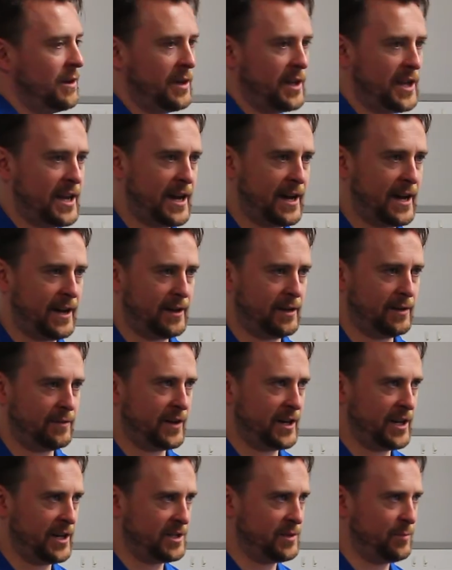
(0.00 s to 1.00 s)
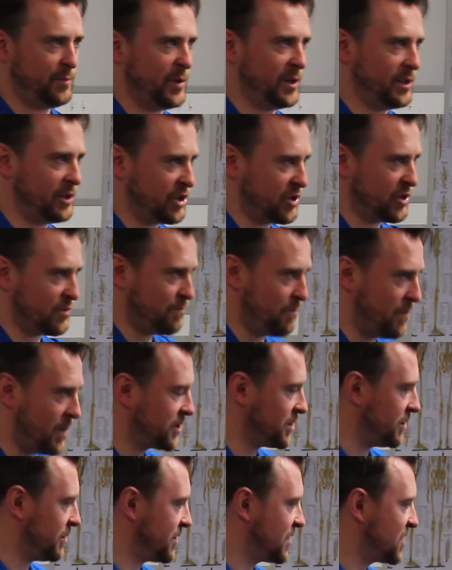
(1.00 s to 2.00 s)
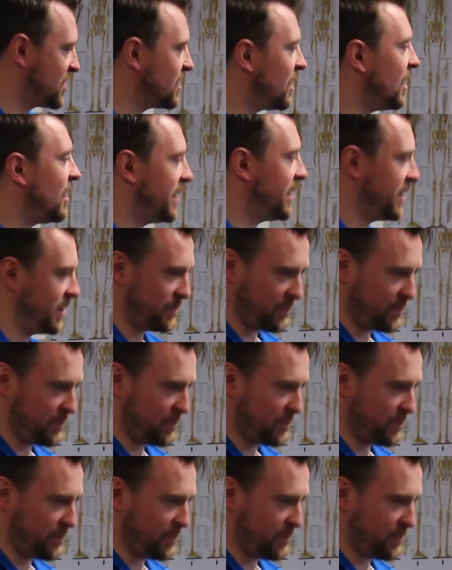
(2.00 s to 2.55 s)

Yeah, if I need to build just muscle size,